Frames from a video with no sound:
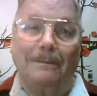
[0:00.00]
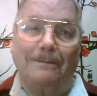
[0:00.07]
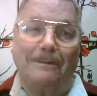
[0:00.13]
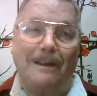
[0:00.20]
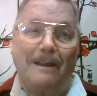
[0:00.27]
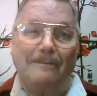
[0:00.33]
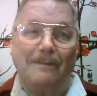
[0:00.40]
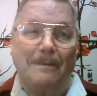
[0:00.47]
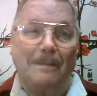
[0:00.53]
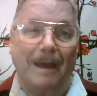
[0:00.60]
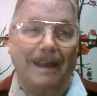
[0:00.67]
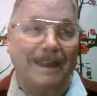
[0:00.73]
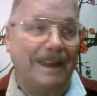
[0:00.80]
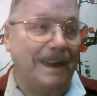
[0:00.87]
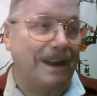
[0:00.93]
Reverend
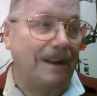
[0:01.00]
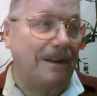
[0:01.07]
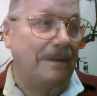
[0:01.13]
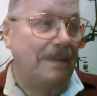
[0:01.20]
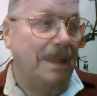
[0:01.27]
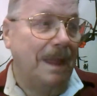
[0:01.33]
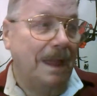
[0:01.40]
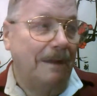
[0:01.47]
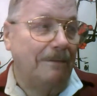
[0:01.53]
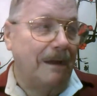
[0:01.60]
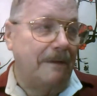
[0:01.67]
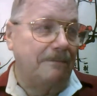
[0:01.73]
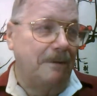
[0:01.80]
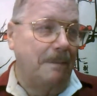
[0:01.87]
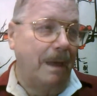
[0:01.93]
Mike here,
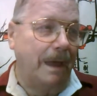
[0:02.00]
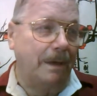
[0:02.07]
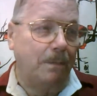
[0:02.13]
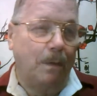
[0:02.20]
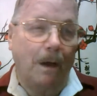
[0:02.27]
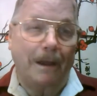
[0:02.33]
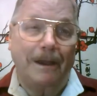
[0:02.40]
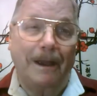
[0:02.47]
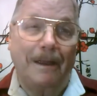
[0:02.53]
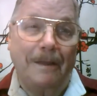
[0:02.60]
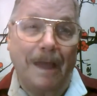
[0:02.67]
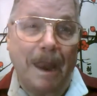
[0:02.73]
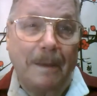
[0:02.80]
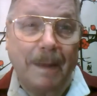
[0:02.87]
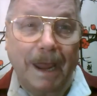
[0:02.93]
Reverend Mike Warner,
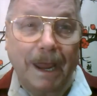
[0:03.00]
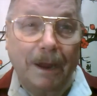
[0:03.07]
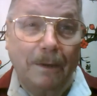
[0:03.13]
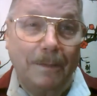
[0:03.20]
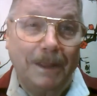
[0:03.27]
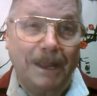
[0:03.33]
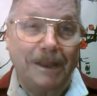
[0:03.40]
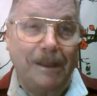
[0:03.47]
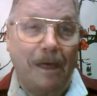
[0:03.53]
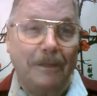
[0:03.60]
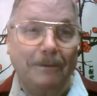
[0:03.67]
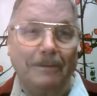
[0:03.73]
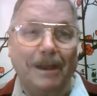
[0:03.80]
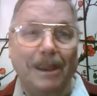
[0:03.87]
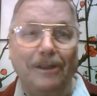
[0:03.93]
and I'm here with
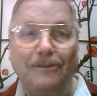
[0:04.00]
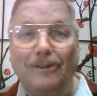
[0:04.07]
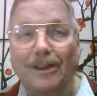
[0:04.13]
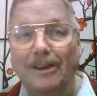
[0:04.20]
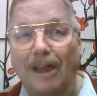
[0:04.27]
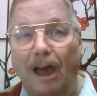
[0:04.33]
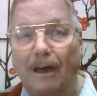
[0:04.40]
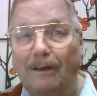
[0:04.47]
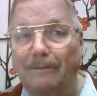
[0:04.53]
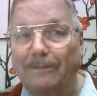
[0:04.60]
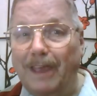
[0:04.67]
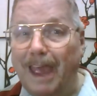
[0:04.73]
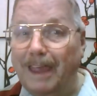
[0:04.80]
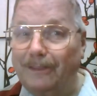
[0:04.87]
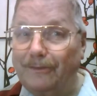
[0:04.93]
another edition of
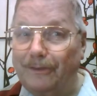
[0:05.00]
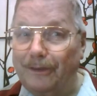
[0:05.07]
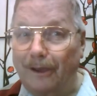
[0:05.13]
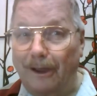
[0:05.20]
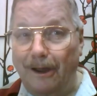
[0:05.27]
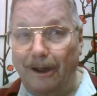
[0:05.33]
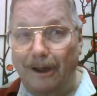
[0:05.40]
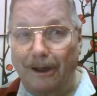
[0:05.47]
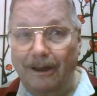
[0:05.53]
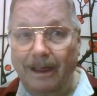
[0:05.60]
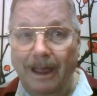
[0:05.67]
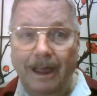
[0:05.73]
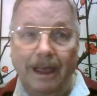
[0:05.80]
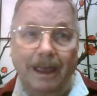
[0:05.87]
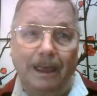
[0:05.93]
Cancer
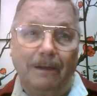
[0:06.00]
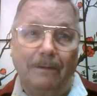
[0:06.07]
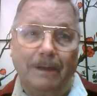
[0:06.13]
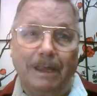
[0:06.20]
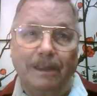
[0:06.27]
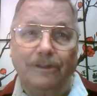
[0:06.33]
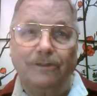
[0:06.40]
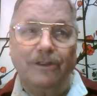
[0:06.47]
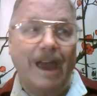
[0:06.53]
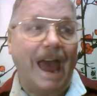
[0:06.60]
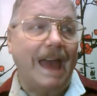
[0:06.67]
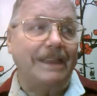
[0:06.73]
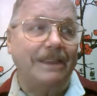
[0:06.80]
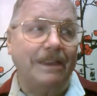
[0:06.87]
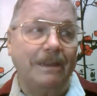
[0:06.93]
Healing
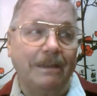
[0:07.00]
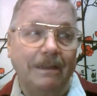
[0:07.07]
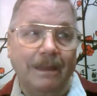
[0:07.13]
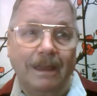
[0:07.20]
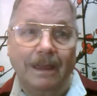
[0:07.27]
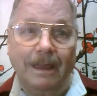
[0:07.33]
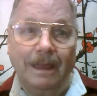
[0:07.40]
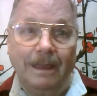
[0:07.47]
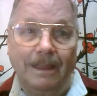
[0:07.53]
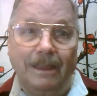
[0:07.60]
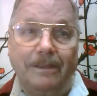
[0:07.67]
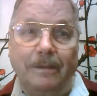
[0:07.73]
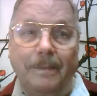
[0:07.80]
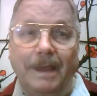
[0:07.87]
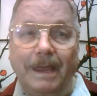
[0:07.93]
Chat.
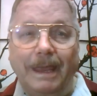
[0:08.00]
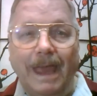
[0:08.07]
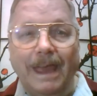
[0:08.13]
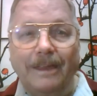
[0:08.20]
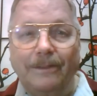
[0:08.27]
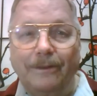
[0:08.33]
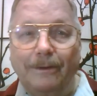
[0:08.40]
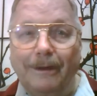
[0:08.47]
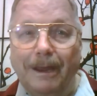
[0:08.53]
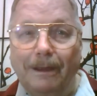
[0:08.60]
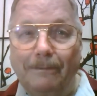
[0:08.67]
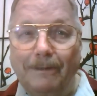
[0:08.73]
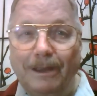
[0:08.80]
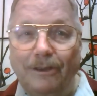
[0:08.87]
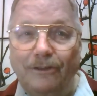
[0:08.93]
This will be Cancer
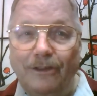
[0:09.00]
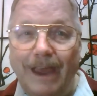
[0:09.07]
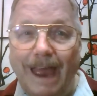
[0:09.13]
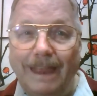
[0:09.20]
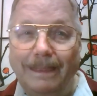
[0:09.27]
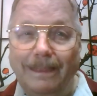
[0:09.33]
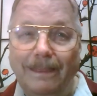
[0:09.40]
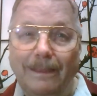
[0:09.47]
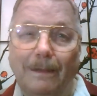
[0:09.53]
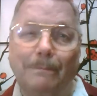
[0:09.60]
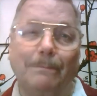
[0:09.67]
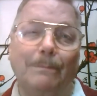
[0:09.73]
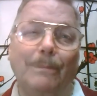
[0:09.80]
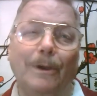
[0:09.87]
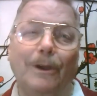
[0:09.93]
Healing Chat
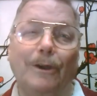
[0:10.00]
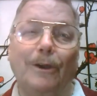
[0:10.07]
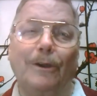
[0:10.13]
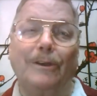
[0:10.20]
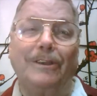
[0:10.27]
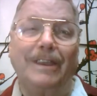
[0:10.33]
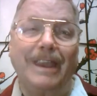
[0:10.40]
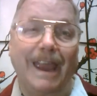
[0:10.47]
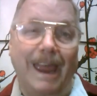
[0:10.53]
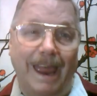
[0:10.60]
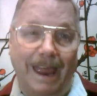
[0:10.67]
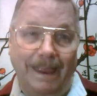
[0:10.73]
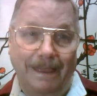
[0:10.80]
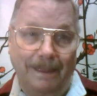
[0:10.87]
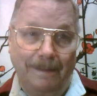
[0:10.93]
number
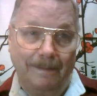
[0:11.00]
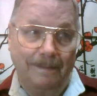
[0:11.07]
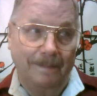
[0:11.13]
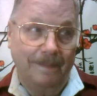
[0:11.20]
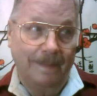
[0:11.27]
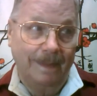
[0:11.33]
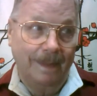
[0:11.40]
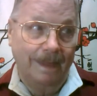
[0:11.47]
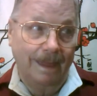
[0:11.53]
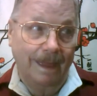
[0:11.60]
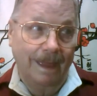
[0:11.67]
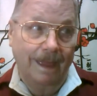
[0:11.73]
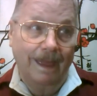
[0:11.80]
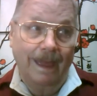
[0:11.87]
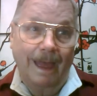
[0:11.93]
10,
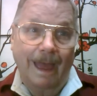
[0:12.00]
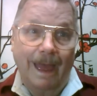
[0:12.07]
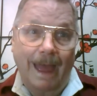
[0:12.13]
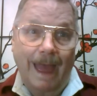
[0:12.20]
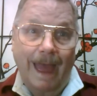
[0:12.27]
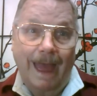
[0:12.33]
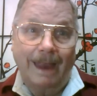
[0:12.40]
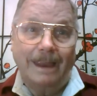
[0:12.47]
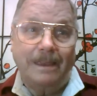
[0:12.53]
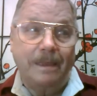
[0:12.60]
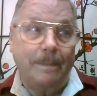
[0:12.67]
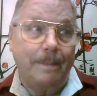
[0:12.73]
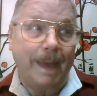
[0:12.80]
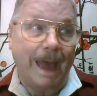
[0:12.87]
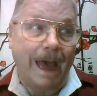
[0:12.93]
and it's
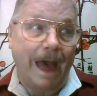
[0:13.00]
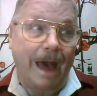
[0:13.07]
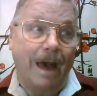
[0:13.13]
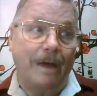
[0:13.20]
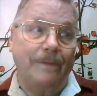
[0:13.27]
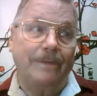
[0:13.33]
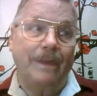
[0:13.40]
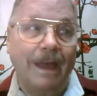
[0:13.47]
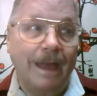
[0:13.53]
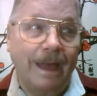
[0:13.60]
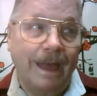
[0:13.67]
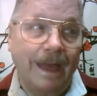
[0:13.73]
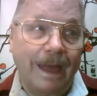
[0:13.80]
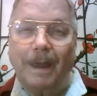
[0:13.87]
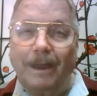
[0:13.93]
about
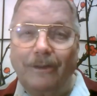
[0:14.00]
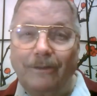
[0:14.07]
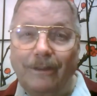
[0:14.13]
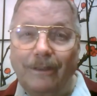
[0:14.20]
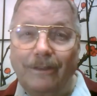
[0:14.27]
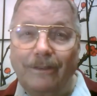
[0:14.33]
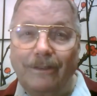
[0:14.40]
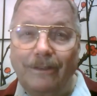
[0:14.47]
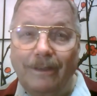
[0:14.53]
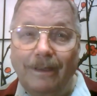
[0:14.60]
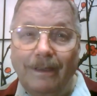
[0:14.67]
patience,